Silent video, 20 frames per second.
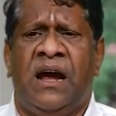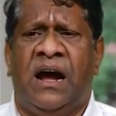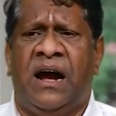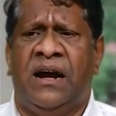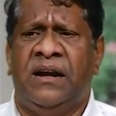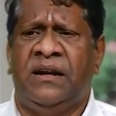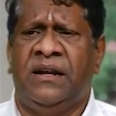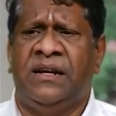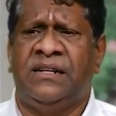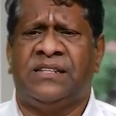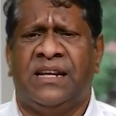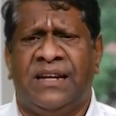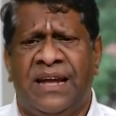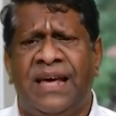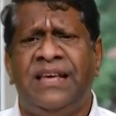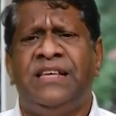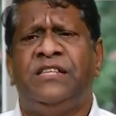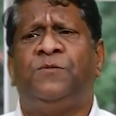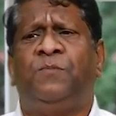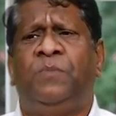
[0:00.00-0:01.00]
and it's a
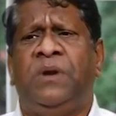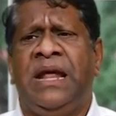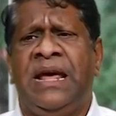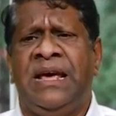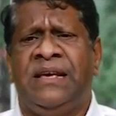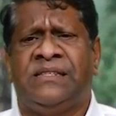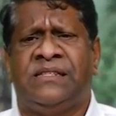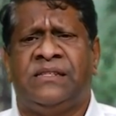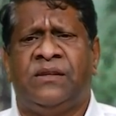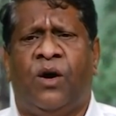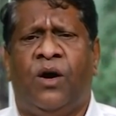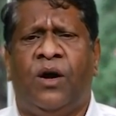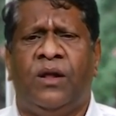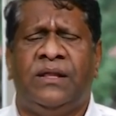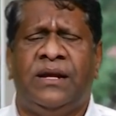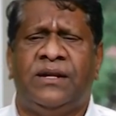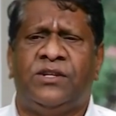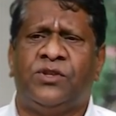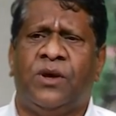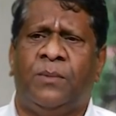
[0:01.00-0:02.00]
nice place.
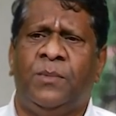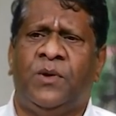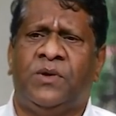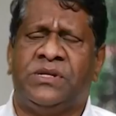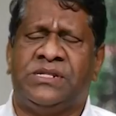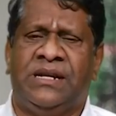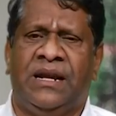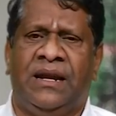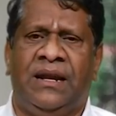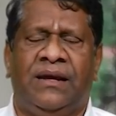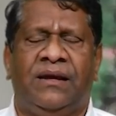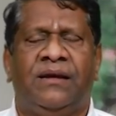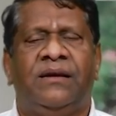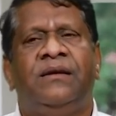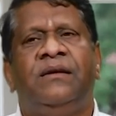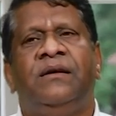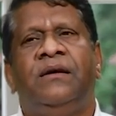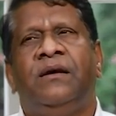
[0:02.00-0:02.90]
All that Swami was telling.